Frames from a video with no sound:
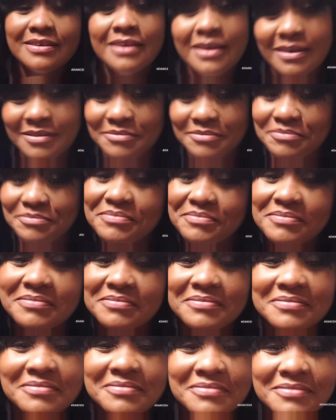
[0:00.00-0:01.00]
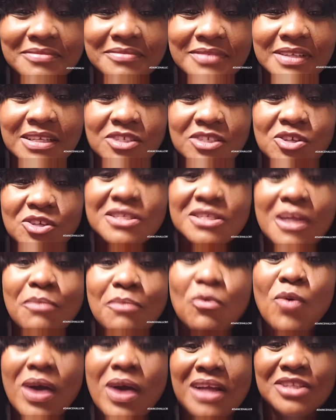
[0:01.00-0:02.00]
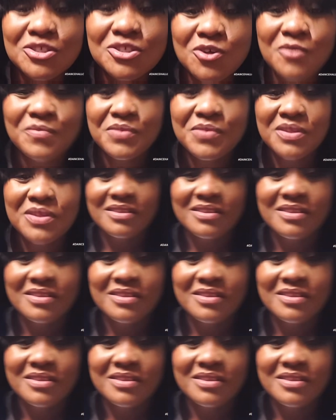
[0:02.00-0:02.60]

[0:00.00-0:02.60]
Yeah. So stop going so.